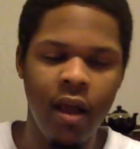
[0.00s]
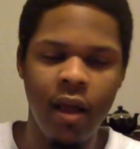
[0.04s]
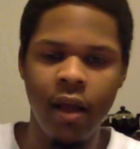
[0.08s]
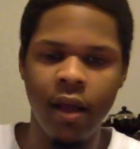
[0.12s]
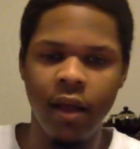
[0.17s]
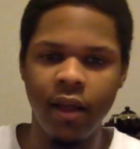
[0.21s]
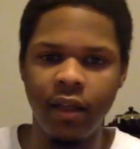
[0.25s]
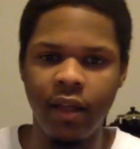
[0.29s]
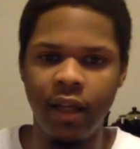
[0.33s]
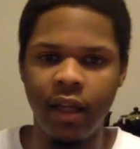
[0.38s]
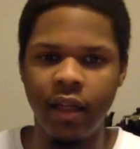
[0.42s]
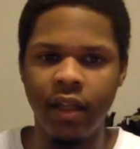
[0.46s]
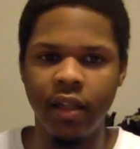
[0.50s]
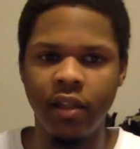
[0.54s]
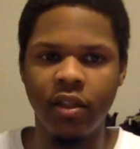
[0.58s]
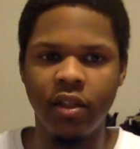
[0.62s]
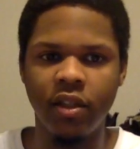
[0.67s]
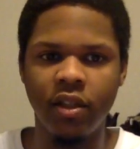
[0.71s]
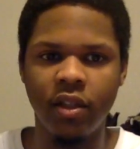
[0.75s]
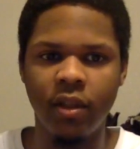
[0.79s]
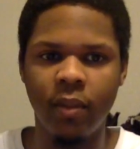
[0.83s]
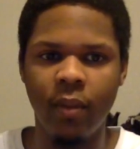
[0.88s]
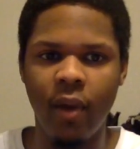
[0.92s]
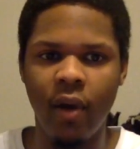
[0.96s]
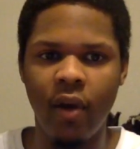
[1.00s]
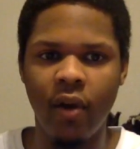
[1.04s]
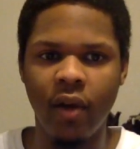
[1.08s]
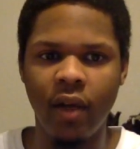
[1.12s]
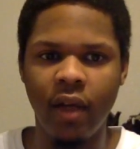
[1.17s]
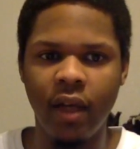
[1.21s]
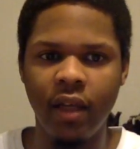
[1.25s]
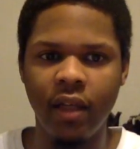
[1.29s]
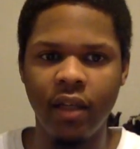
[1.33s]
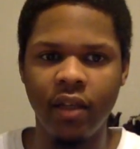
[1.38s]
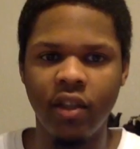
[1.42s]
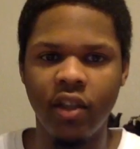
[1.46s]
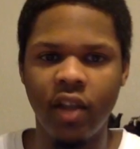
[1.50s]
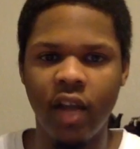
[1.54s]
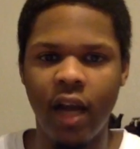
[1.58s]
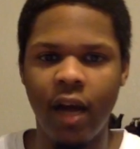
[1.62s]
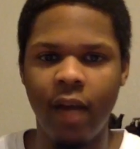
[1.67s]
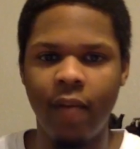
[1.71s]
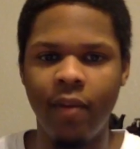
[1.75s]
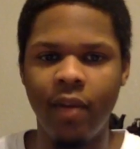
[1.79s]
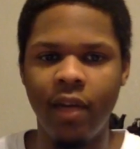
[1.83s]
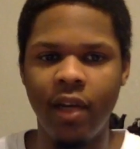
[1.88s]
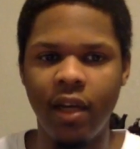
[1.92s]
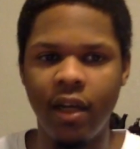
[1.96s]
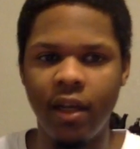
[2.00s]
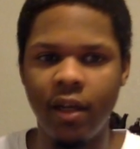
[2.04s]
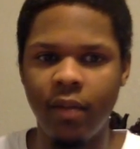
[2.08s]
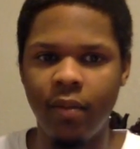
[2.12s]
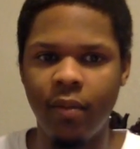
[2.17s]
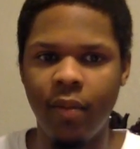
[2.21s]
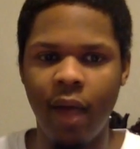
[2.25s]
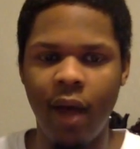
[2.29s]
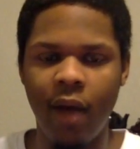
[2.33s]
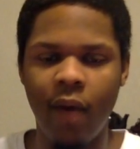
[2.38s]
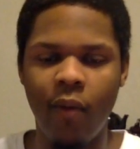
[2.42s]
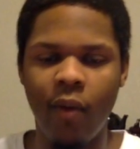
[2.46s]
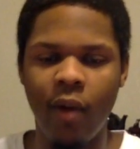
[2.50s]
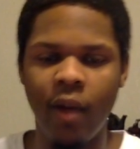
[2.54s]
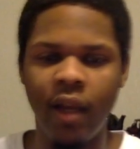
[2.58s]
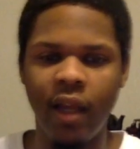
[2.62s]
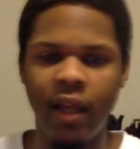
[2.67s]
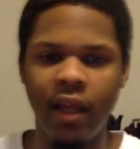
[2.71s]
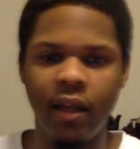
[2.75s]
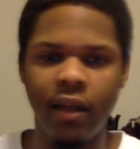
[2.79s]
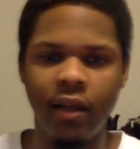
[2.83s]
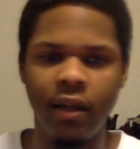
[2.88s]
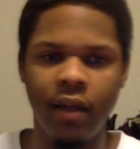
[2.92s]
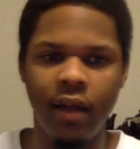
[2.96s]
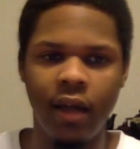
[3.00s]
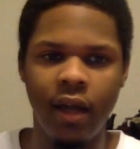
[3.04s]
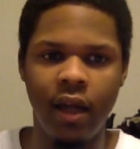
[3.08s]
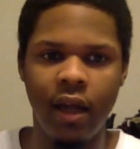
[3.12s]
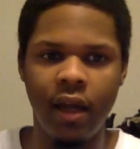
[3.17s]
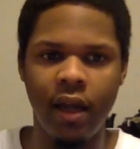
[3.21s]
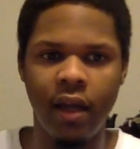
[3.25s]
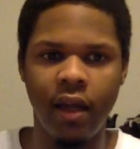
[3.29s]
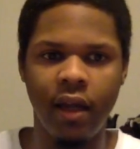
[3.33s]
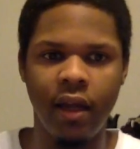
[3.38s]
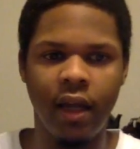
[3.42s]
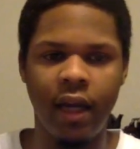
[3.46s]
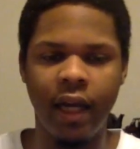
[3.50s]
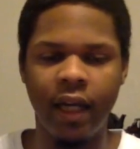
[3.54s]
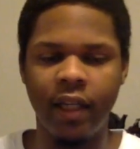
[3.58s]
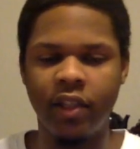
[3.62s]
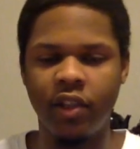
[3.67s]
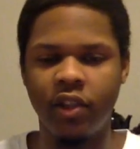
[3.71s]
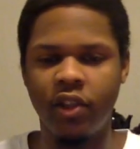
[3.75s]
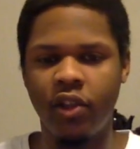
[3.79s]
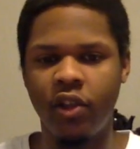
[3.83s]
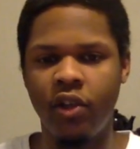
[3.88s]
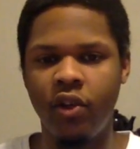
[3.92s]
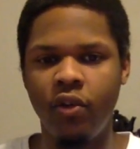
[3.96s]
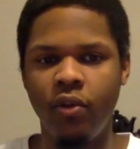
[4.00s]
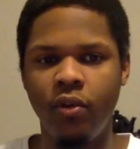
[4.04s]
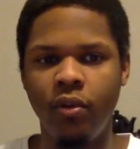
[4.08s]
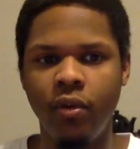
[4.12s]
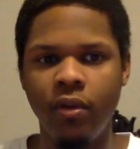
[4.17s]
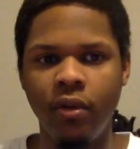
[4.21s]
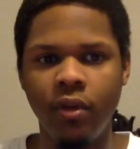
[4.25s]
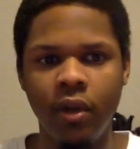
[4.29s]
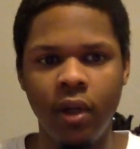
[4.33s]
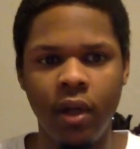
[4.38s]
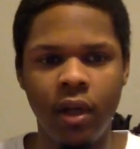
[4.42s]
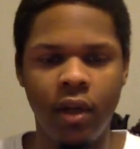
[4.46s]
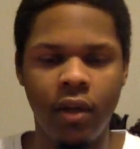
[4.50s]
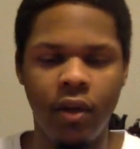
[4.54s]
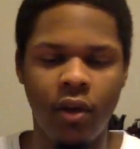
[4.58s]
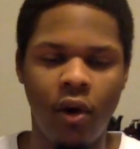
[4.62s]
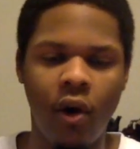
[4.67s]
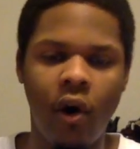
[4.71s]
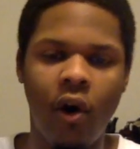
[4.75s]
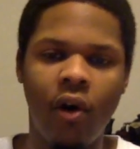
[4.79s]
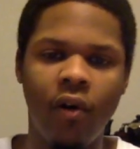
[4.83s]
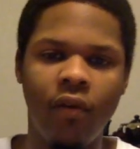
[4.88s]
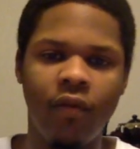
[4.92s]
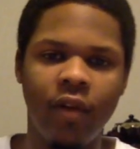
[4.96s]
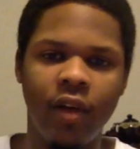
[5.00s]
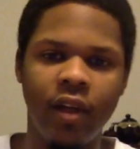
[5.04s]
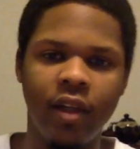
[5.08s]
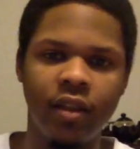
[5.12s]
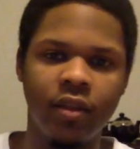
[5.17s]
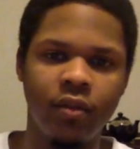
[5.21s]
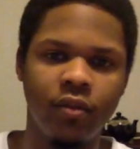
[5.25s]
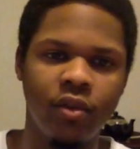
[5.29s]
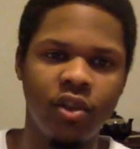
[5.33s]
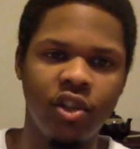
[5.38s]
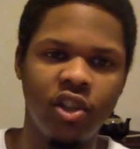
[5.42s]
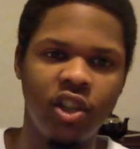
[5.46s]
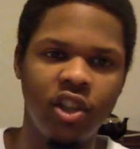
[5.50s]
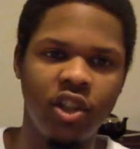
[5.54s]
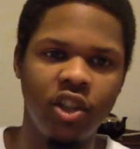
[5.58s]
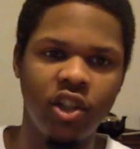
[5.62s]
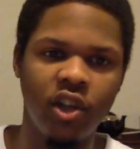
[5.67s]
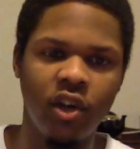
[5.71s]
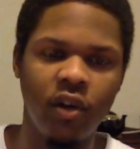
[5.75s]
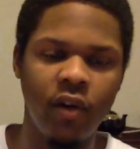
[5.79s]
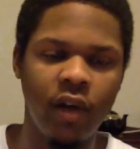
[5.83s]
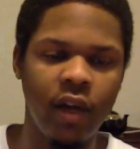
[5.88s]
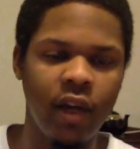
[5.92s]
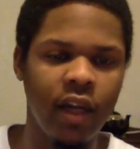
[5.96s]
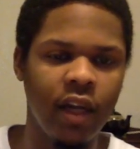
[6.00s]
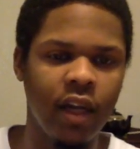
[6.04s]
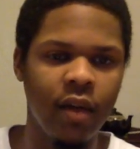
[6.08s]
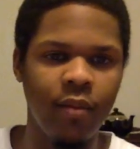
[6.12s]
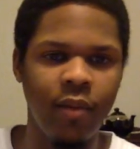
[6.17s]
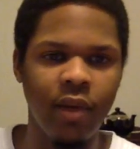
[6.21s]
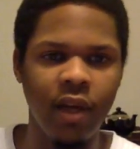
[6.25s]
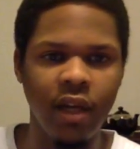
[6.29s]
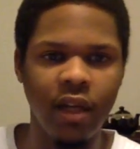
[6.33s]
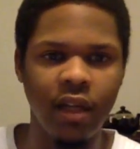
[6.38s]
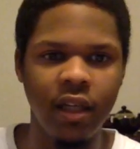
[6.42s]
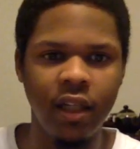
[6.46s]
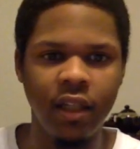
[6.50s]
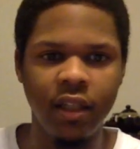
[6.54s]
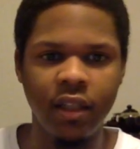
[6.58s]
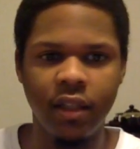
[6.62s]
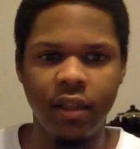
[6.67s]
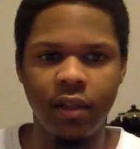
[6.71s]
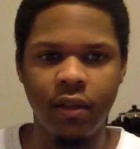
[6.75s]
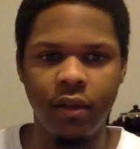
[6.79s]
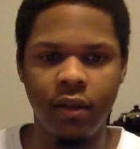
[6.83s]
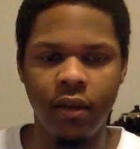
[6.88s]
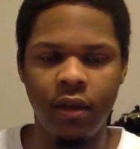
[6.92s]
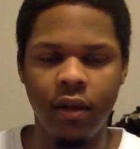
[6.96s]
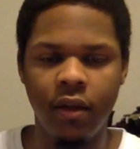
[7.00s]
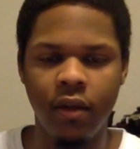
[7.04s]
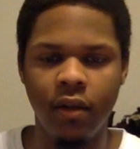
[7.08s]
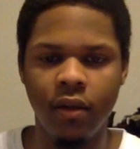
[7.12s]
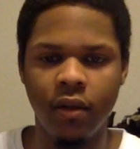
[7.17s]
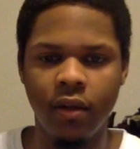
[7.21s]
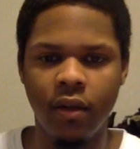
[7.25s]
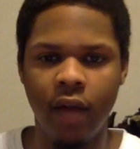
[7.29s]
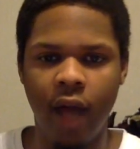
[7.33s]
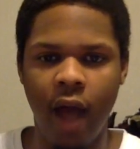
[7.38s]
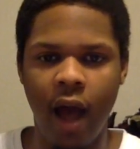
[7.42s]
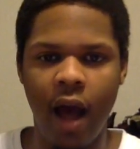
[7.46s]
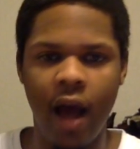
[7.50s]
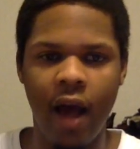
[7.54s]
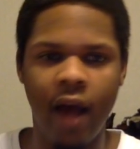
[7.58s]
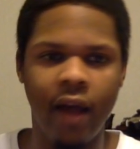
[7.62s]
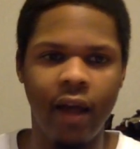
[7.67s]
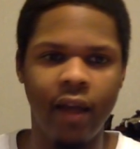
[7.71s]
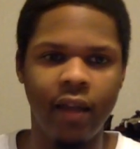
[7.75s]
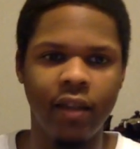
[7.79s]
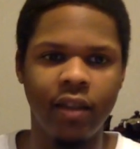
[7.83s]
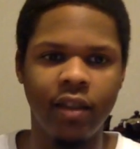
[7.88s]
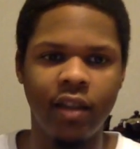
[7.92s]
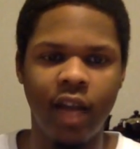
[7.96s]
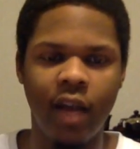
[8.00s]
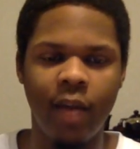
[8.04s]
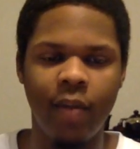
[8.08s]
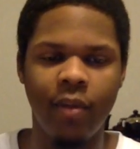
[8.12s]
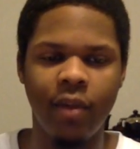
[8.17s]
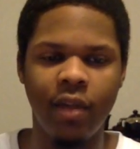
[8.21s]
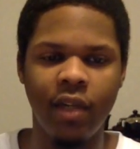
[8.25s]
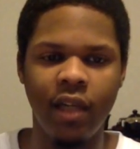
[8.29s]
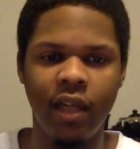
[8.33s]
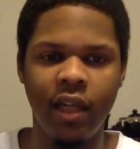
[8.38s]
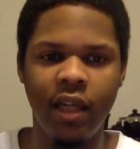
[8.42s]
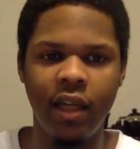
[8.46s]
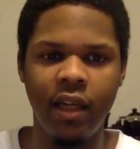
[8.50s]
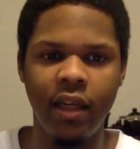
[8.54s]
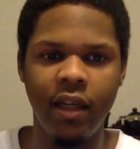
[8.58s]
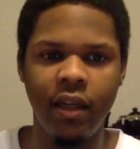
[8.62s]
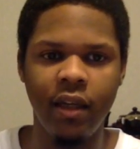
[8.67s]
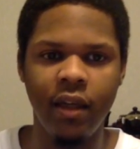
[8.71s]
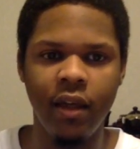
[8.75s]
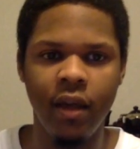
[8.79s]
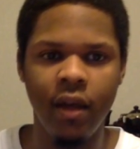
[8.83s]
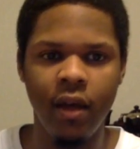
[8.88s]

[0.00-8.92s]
And then it's just about getting the job done by winning and executing the offense, which he showed that he can be a decent guy at the top of the key,